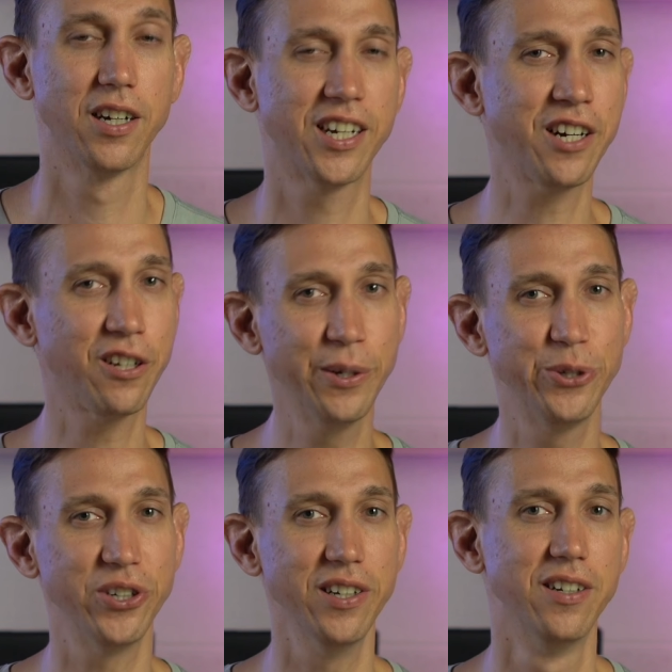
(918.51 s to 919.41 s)

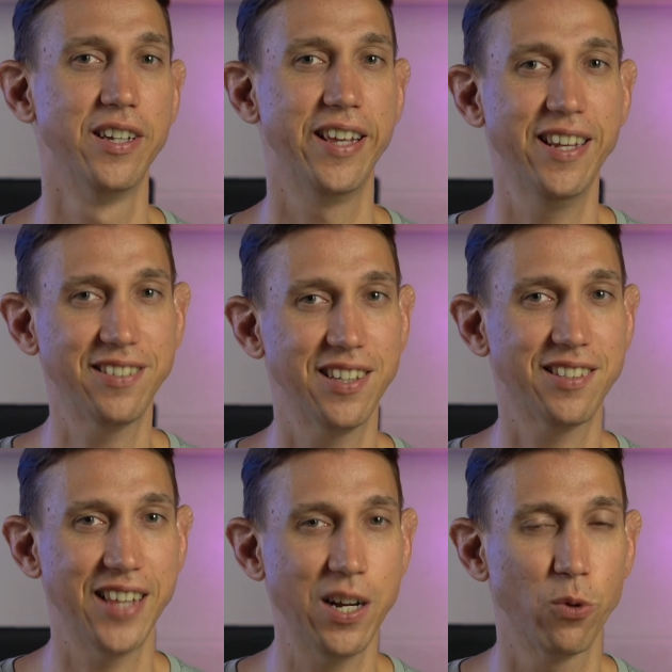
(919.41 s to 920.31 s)
Conclusion. Is
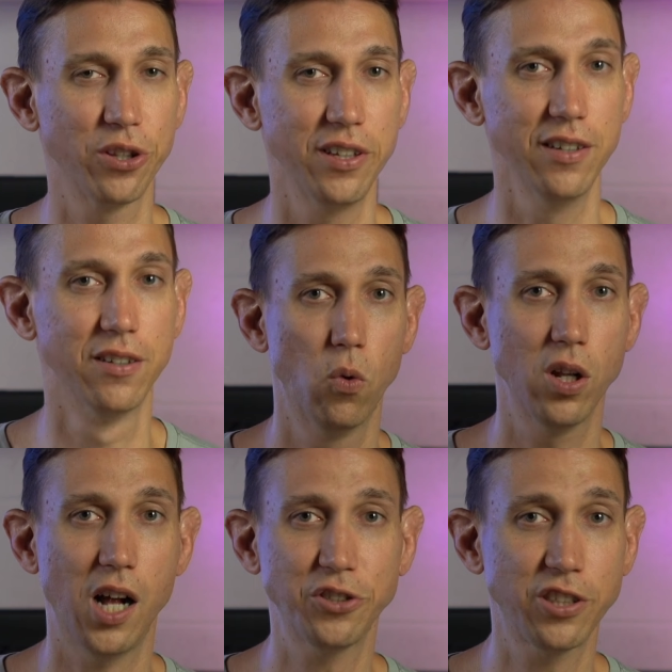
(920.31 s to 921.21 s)
this thing worth it?
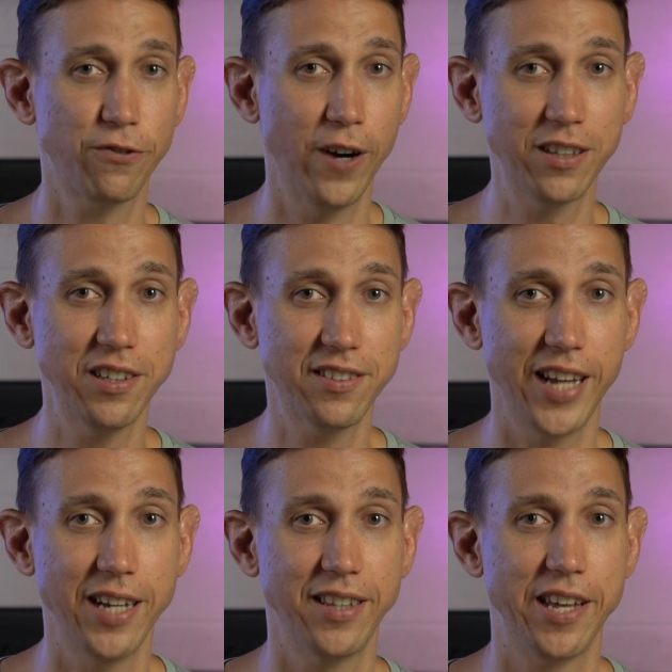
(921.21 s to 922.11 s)
Well, I'll just frankly
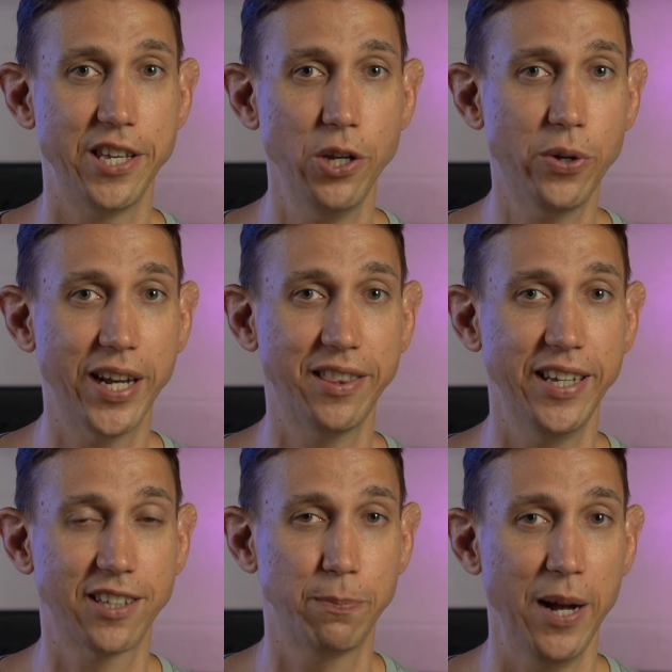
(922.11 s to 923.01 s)
state that you get
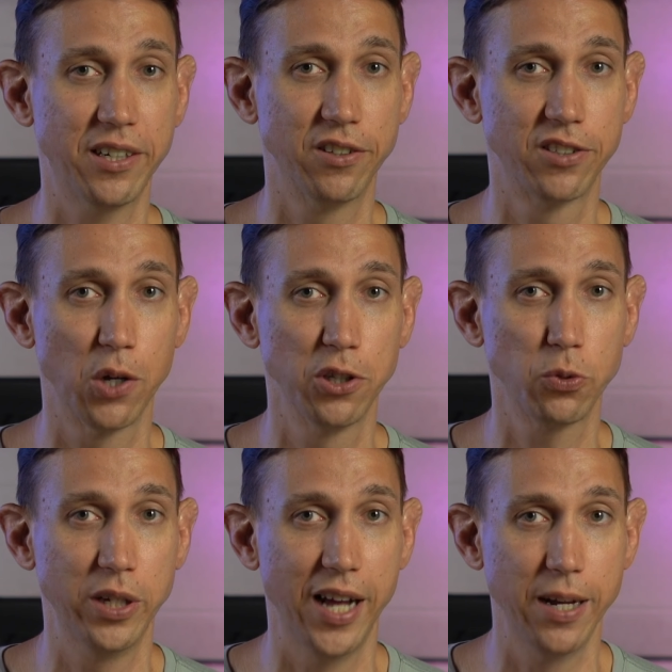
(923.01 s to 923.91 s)
the expected Sonos
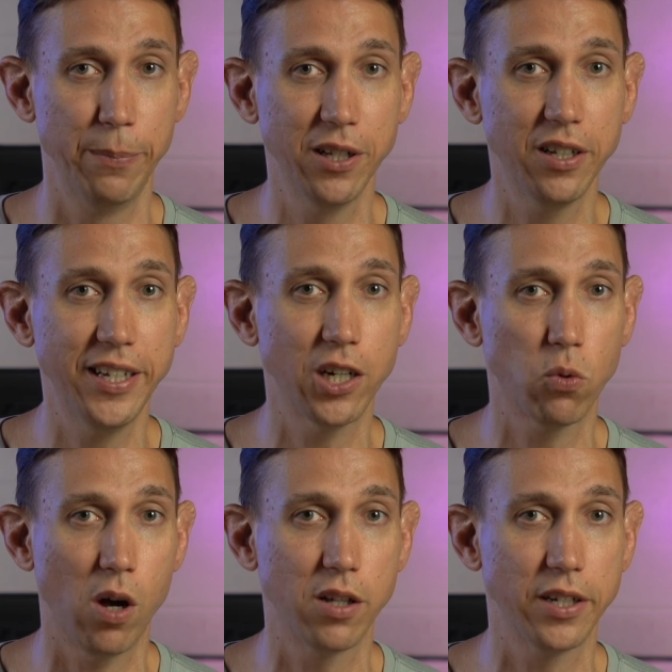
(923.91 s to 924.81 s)
reliability and
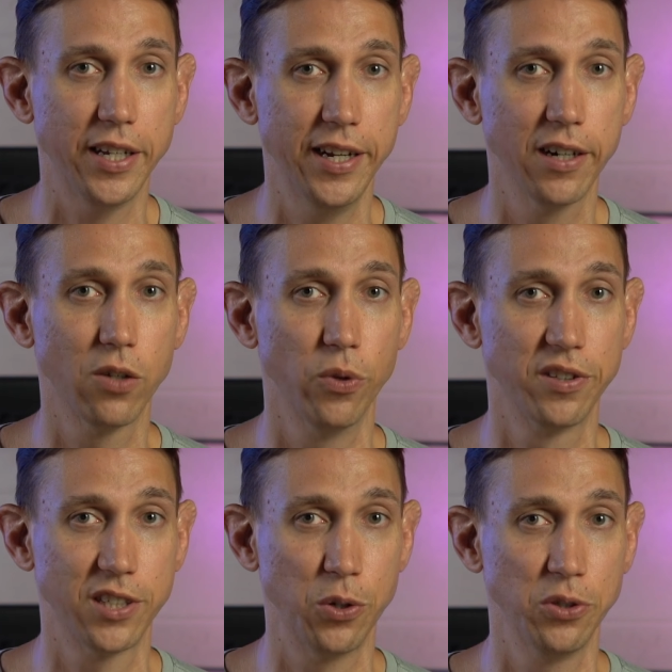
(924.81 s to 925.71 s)
quality here with
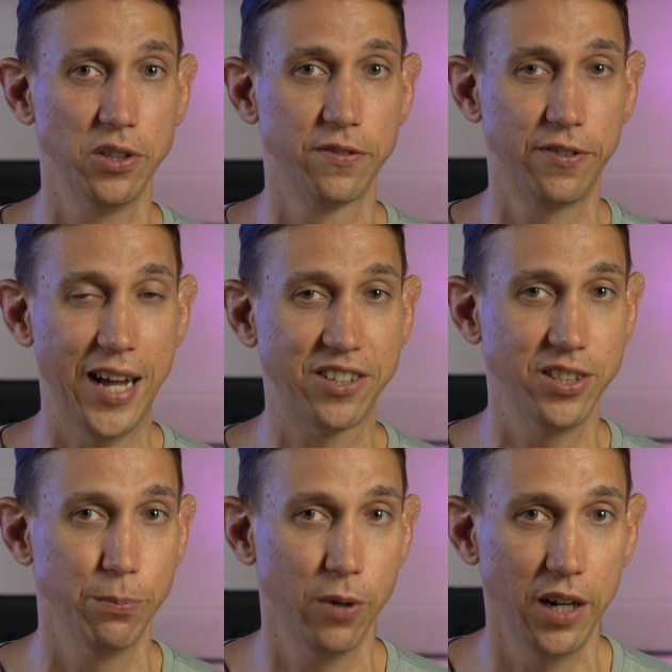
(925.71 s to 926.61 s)
Sonos'
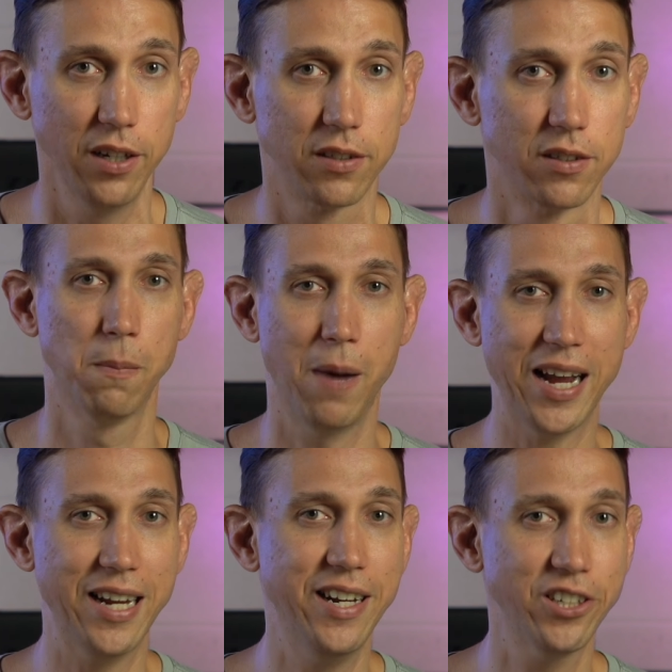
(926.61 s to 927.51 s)
flagship product. My
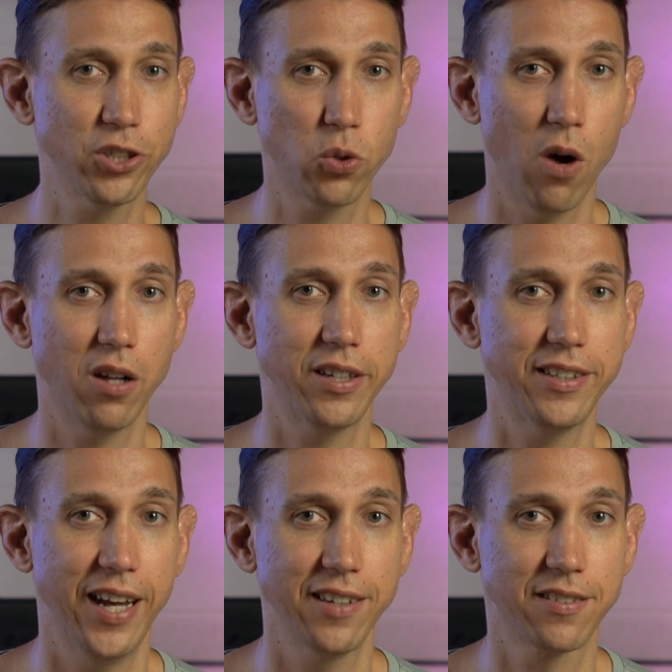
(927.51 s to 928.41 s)
initial quality
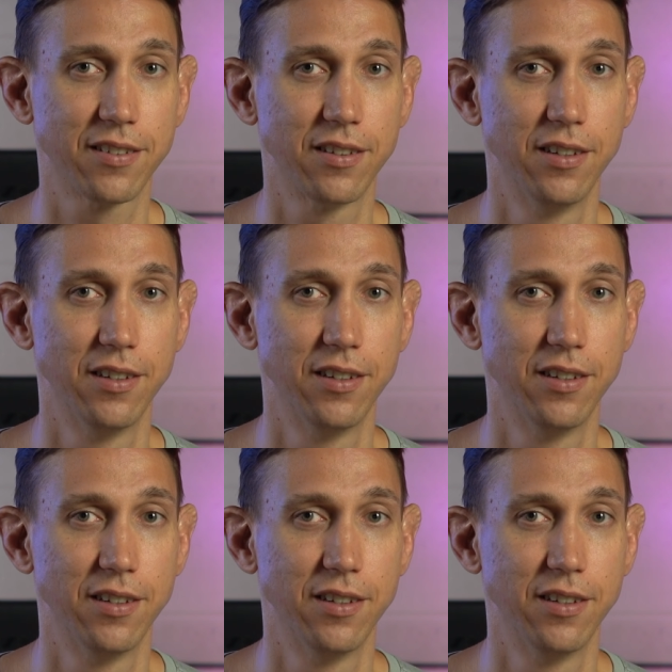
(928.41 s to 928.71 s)
test